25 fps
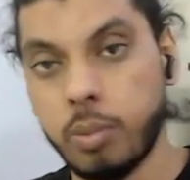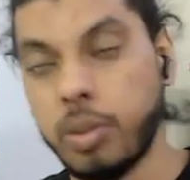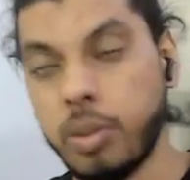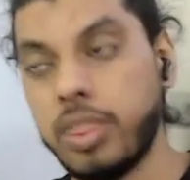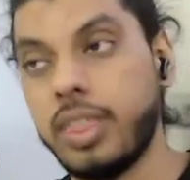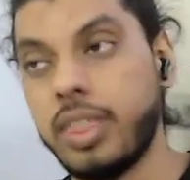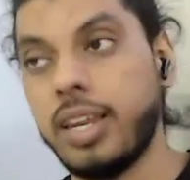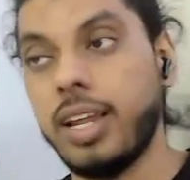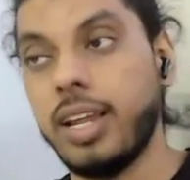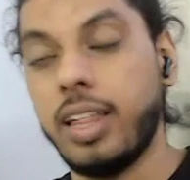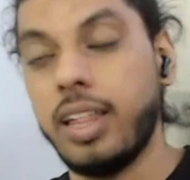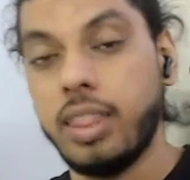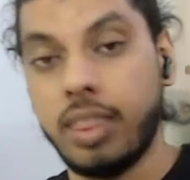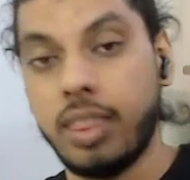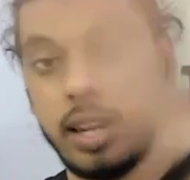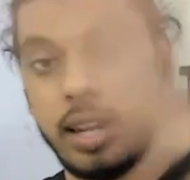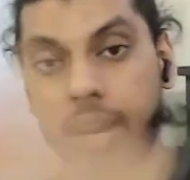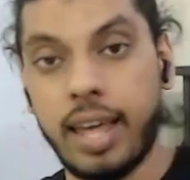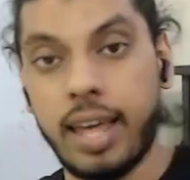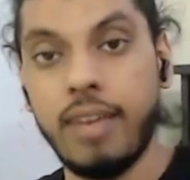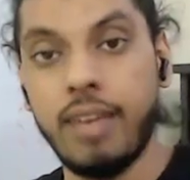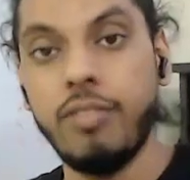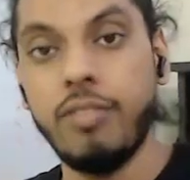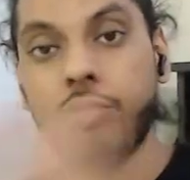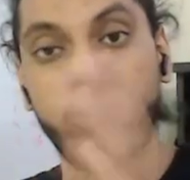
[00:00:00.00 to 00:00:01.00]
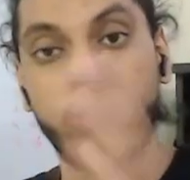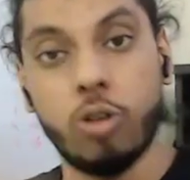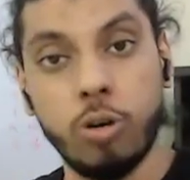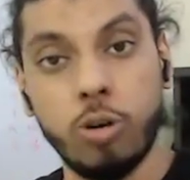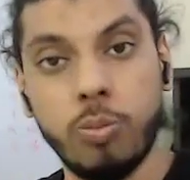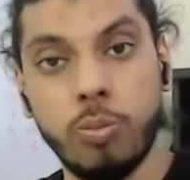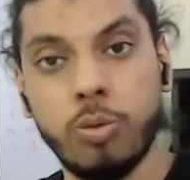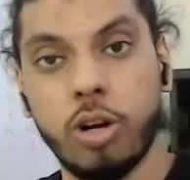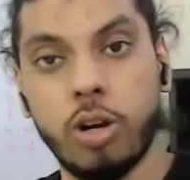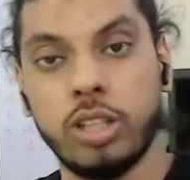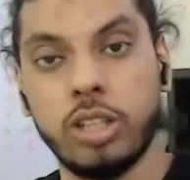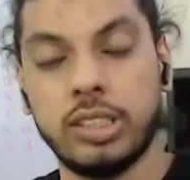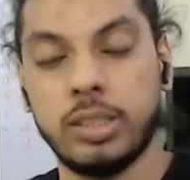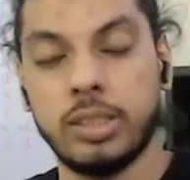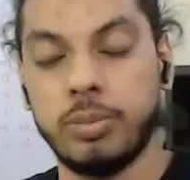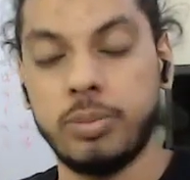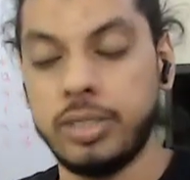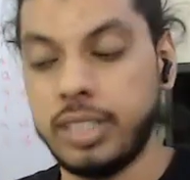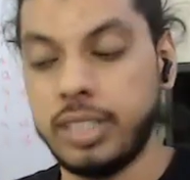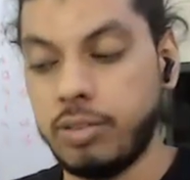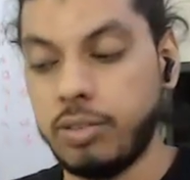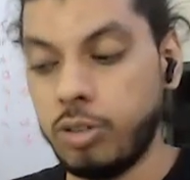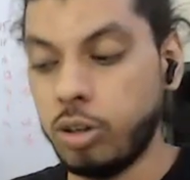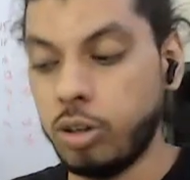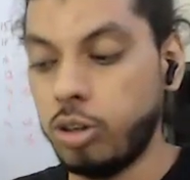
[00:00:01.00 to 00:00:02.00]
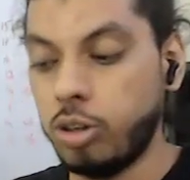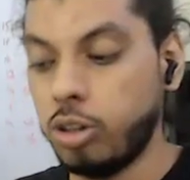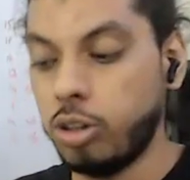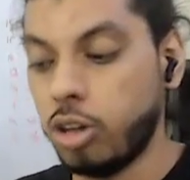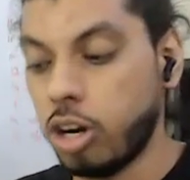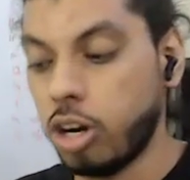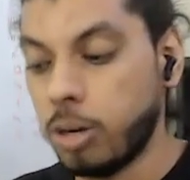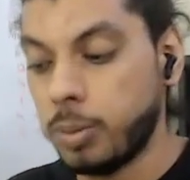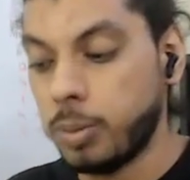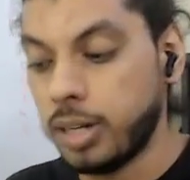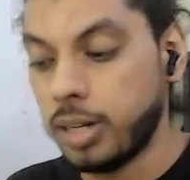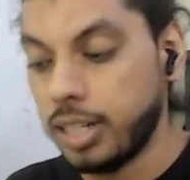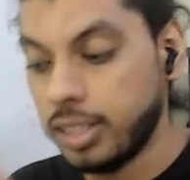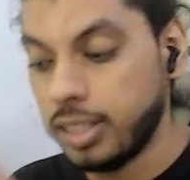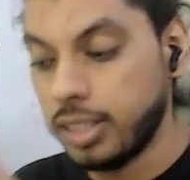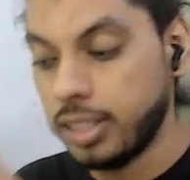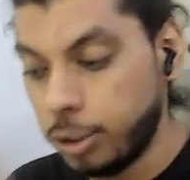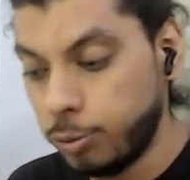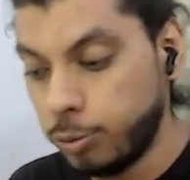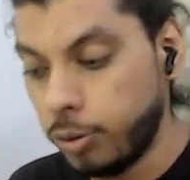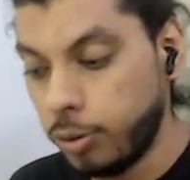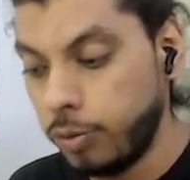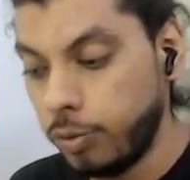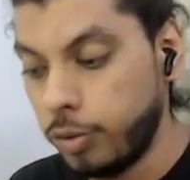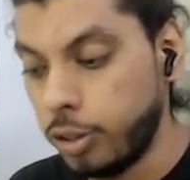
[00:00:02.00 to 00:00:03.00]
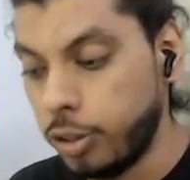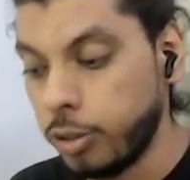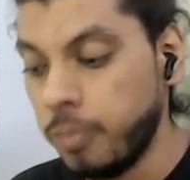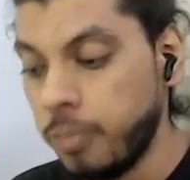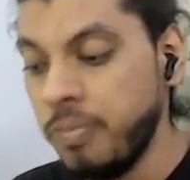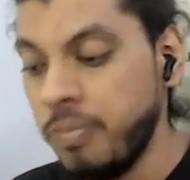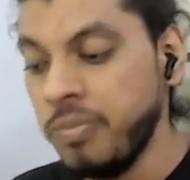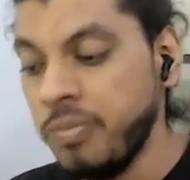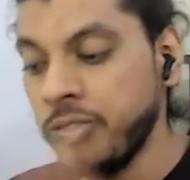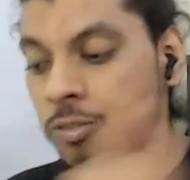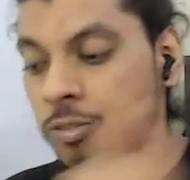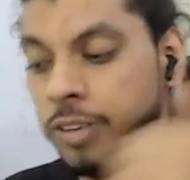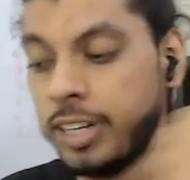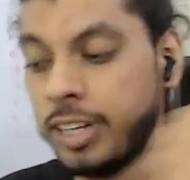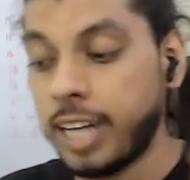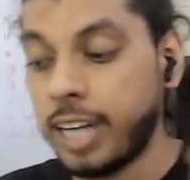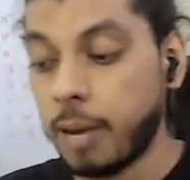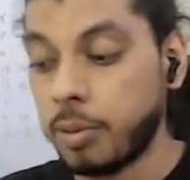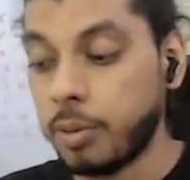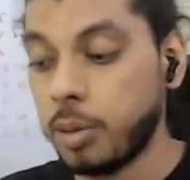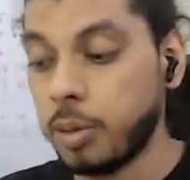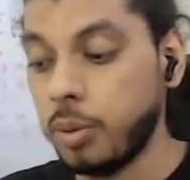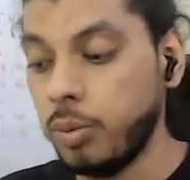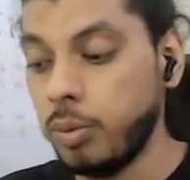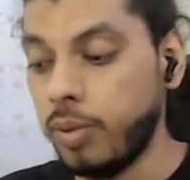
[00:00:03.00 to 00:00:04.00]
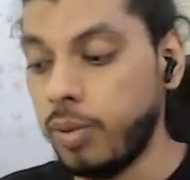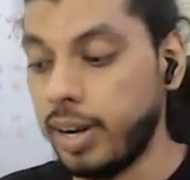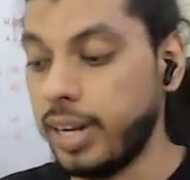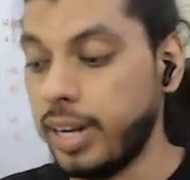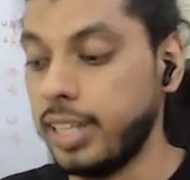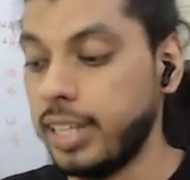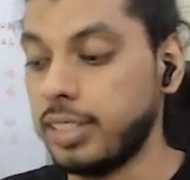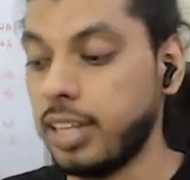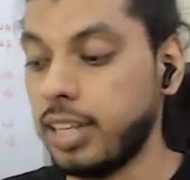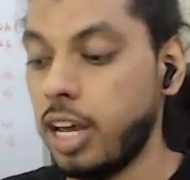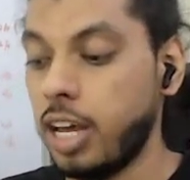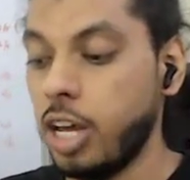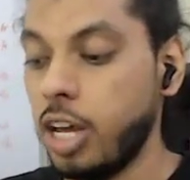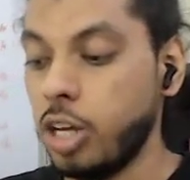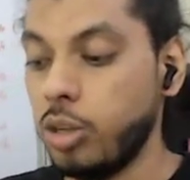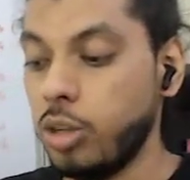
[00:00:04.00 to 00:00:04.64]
But then the live group calls is something that we're going to talk about in this one video. Where type number 1 is